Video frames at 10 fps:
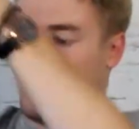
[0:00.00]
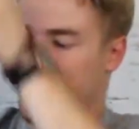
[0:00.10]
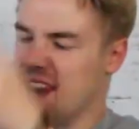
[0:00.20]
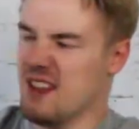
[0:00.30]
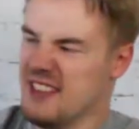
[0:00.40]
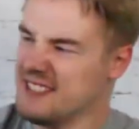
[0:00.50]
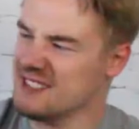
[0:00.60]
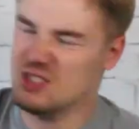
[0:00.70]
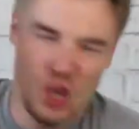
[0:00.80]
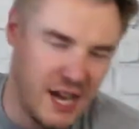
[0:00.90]
Again, this
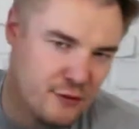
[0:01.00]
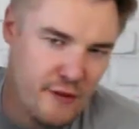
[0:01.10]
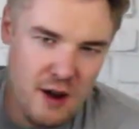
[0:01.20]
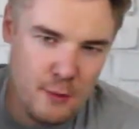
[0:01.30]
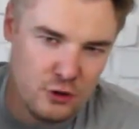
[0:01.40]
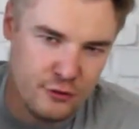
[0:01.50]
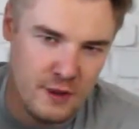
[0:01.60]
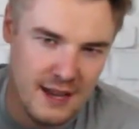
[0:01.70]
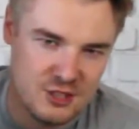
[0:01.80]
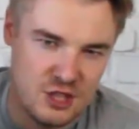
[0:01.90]
hasn't changed very much from
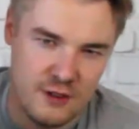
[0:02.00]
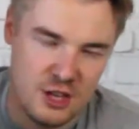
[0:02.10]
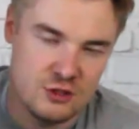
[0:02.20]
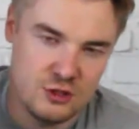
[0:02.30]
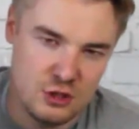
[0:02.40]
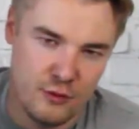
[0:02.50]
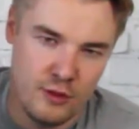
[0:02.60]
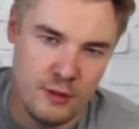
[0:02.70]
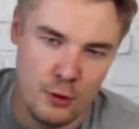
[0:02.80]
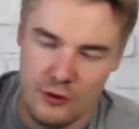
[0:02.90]
the last generation of stuff
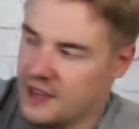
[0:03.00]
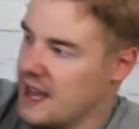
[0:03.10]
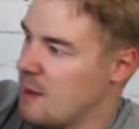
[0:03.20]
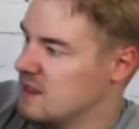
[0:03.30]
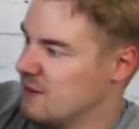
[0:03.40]
with the multicam.